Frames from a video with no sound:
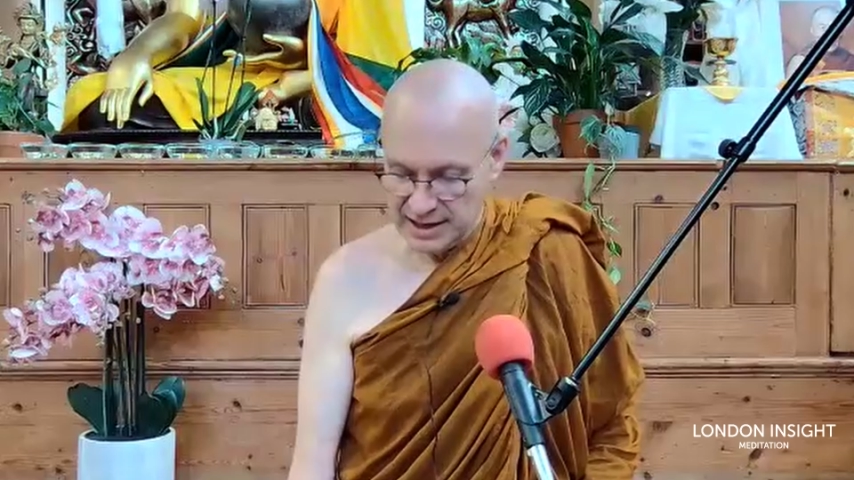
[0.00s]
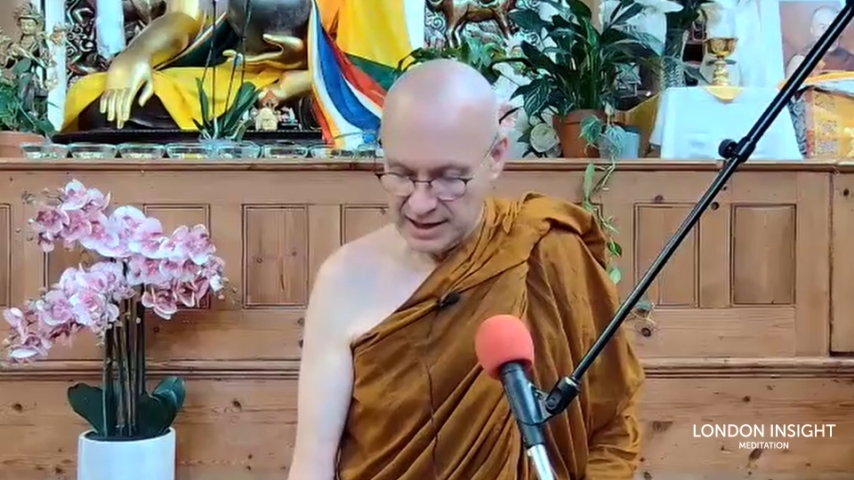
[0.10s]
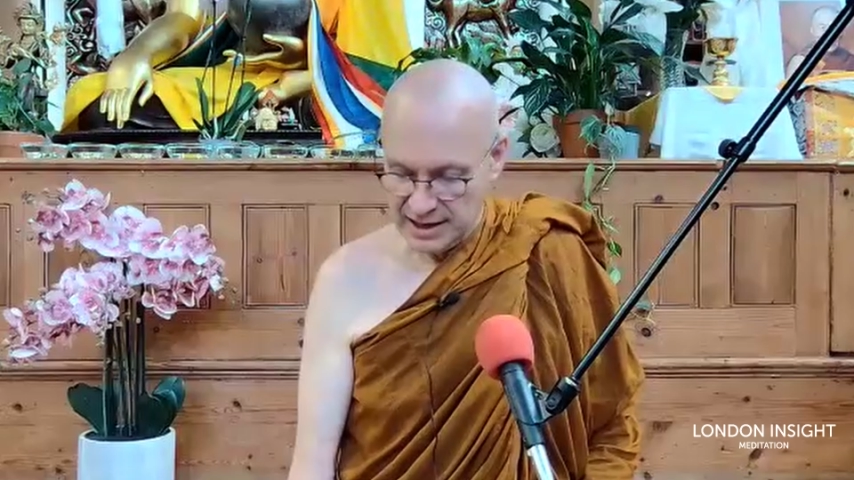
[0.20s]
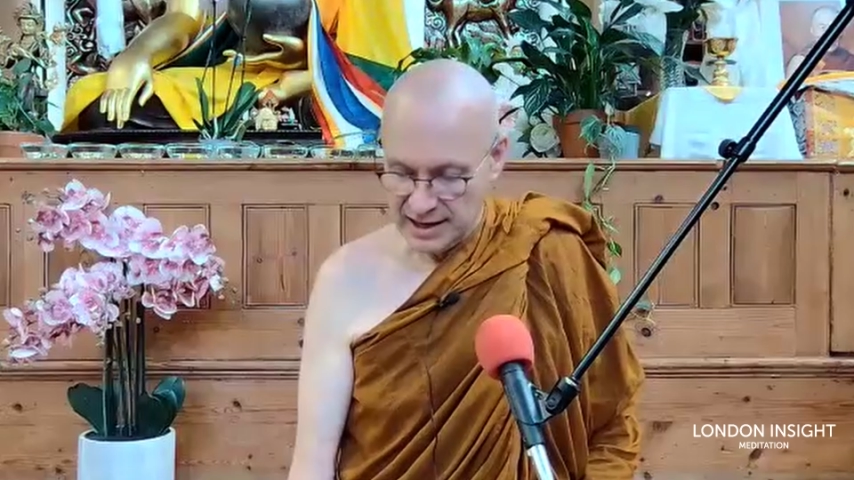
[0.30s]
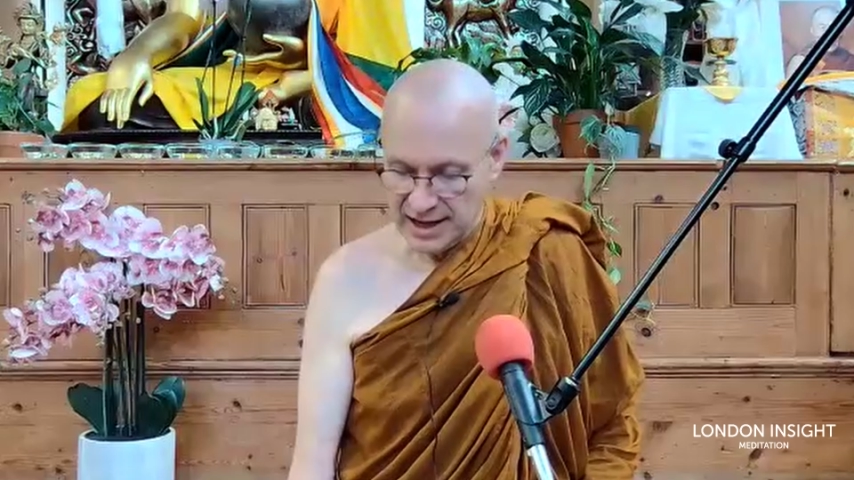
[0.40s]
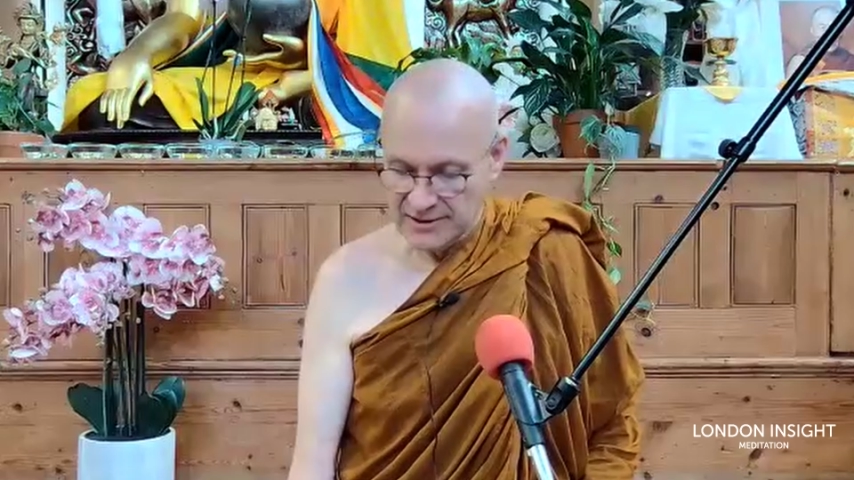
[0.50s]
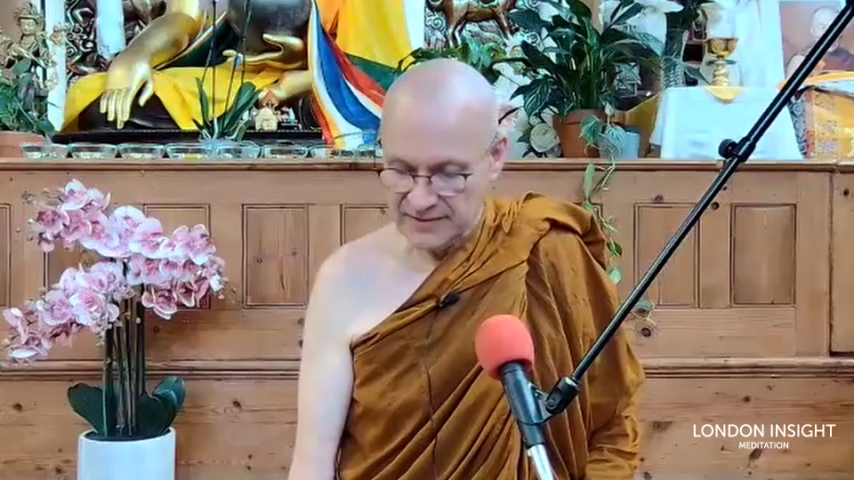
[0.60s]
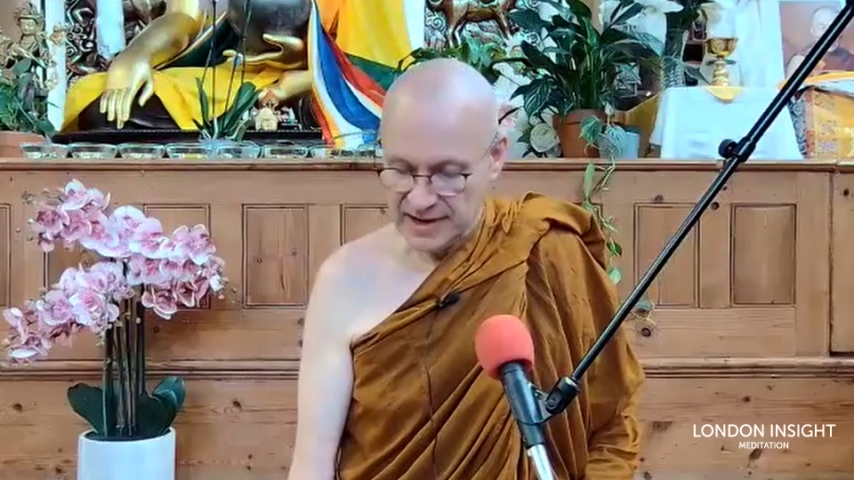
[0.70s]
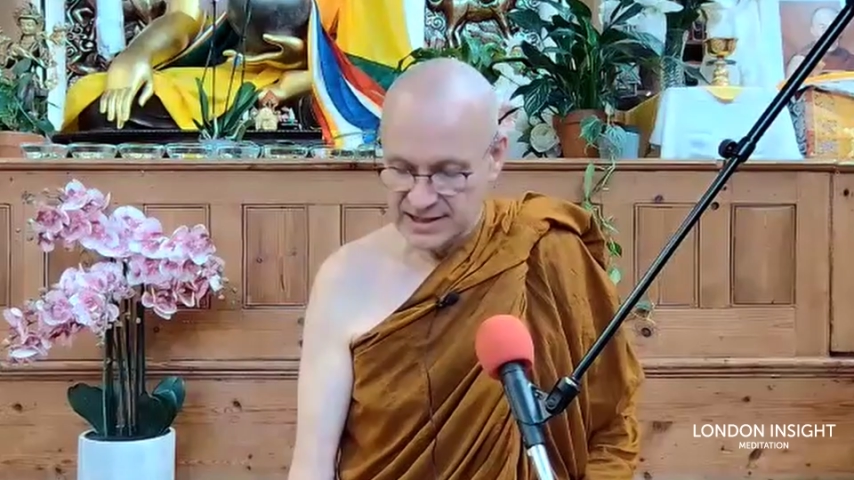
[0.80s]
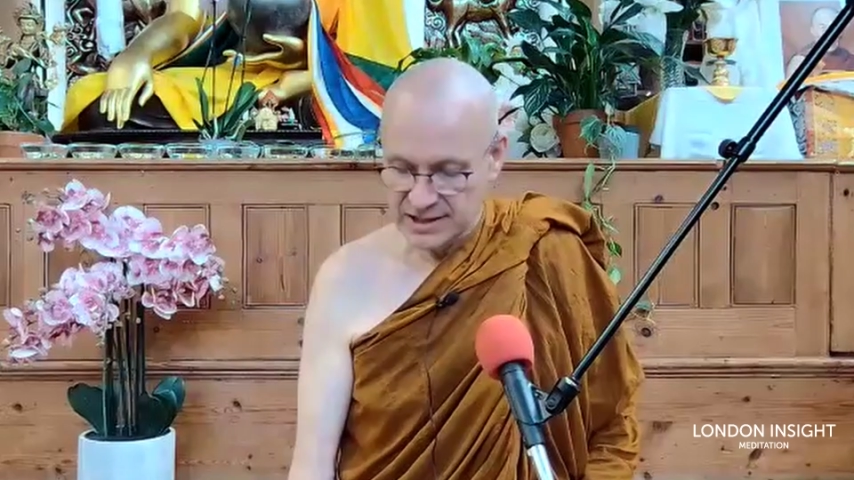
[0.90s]

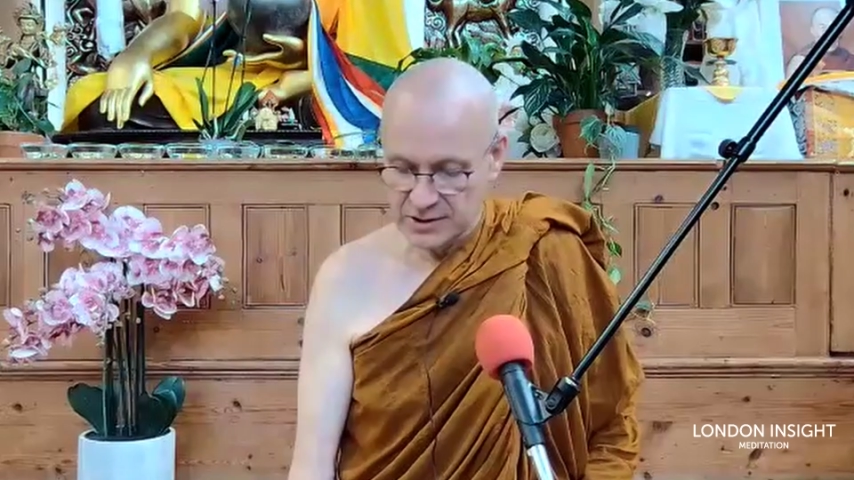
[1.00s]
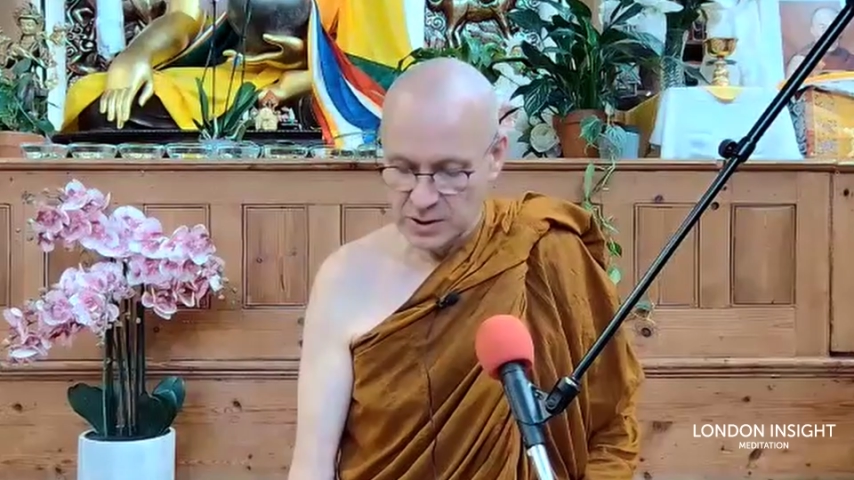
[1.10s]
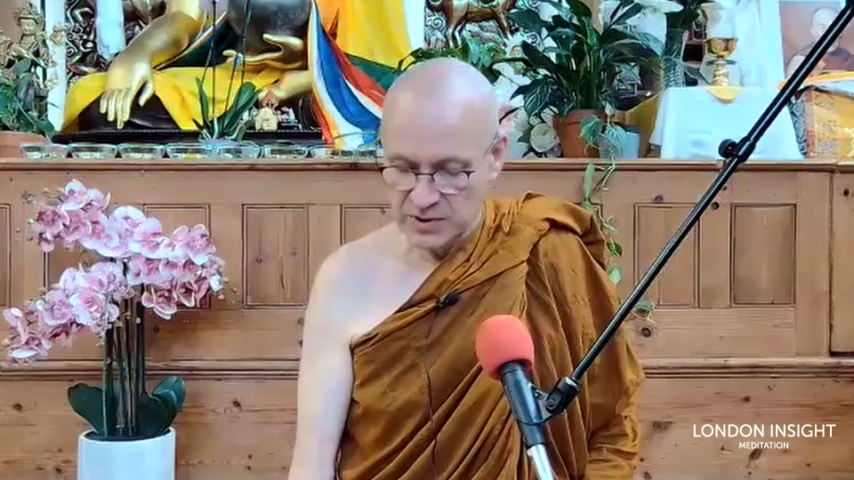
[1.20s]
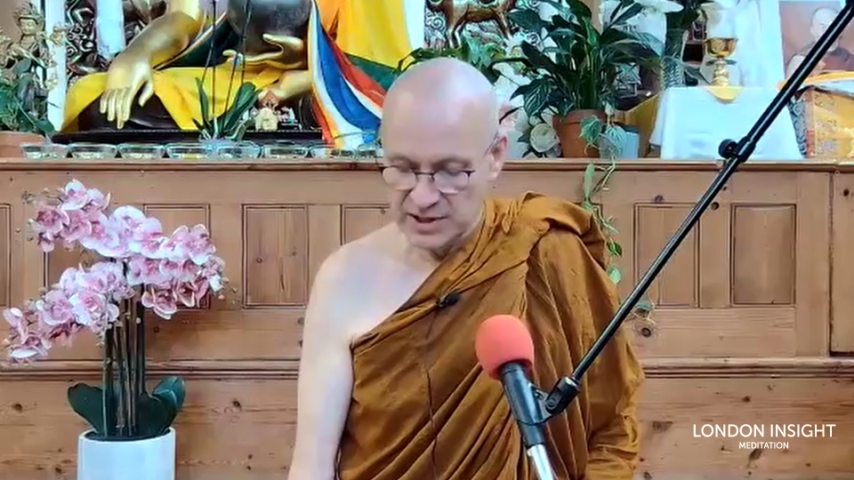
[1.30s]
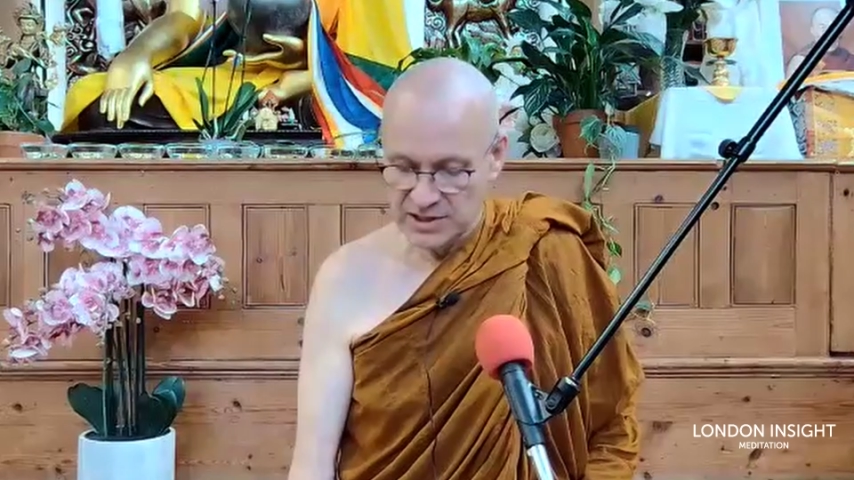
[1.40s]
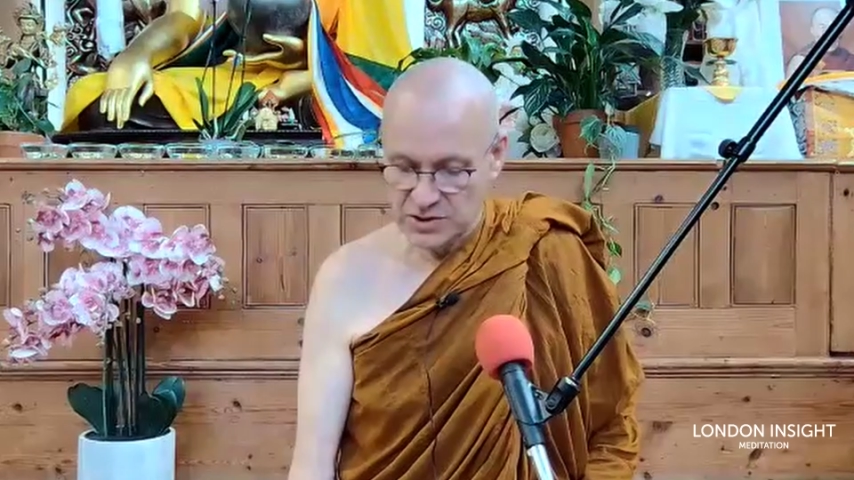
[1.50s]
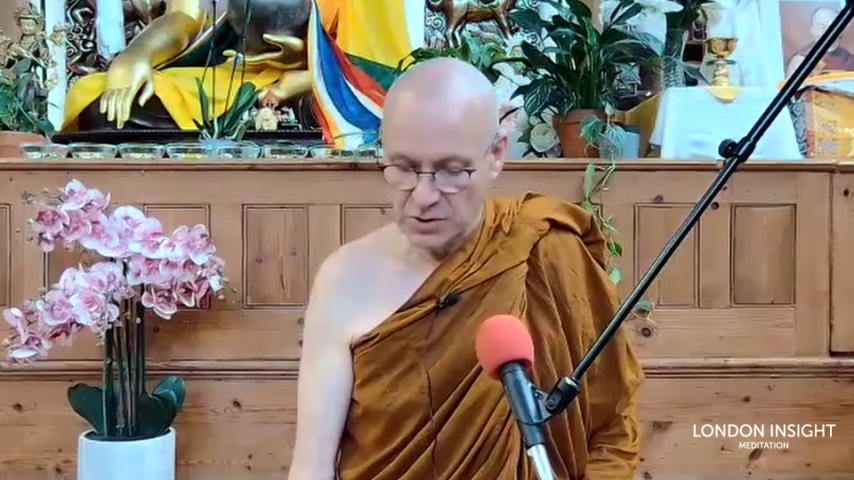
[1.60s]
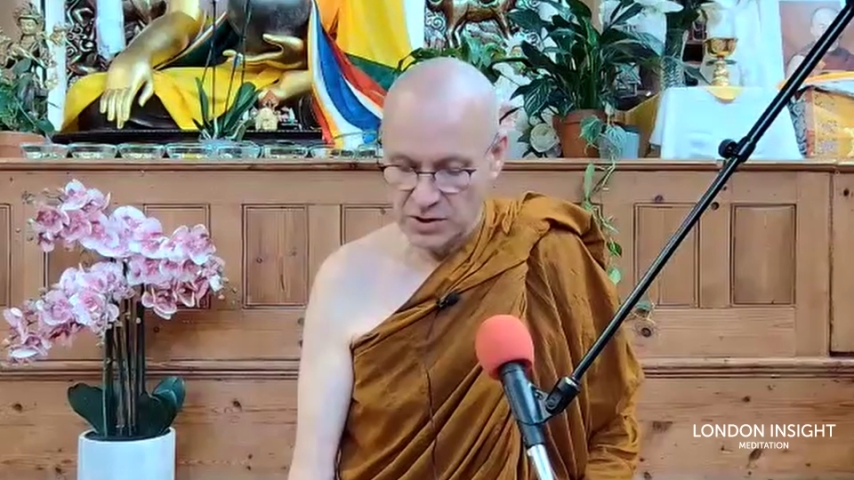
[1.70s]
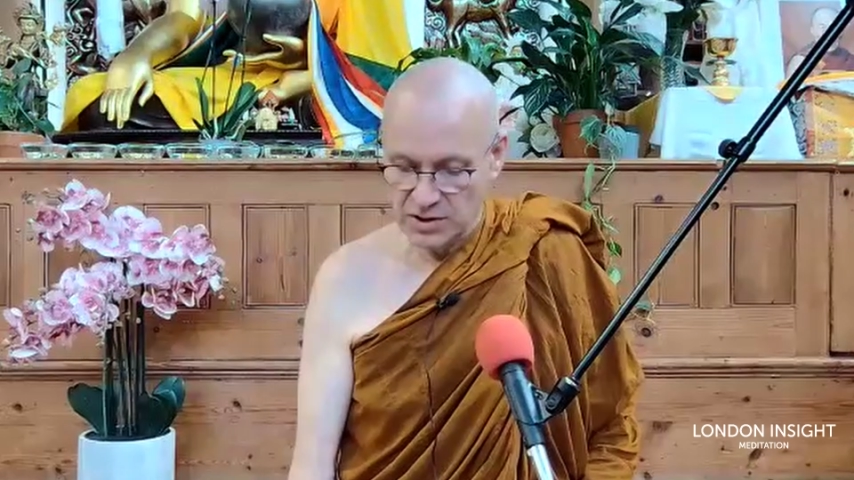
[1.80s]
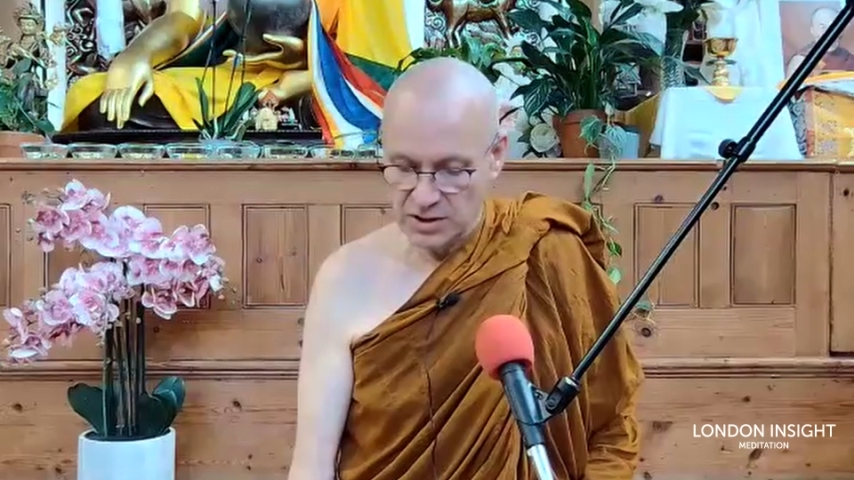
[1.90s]
Life as a human is
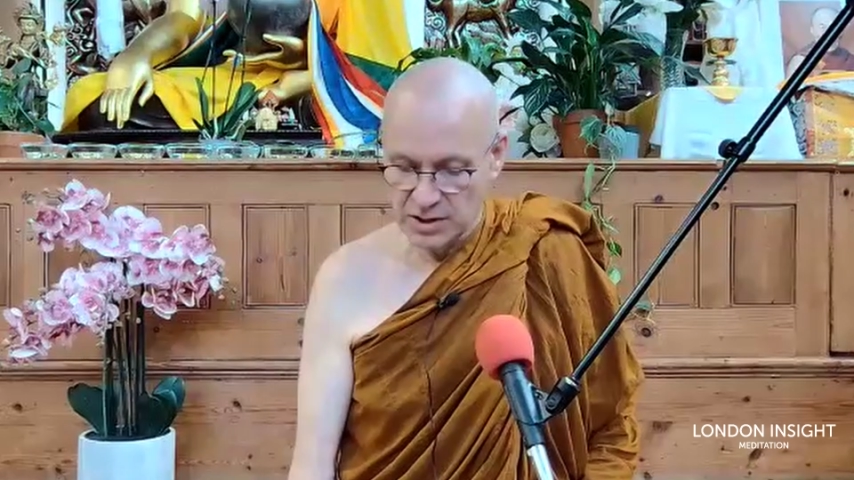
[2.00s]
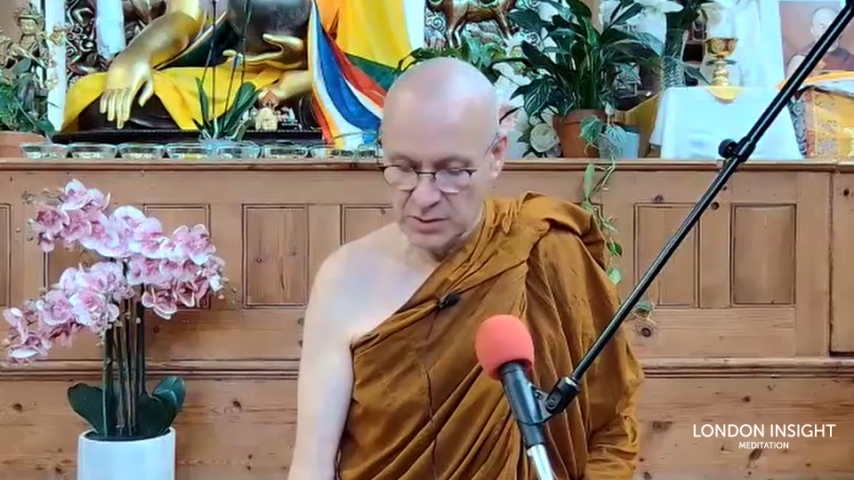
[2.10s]
short,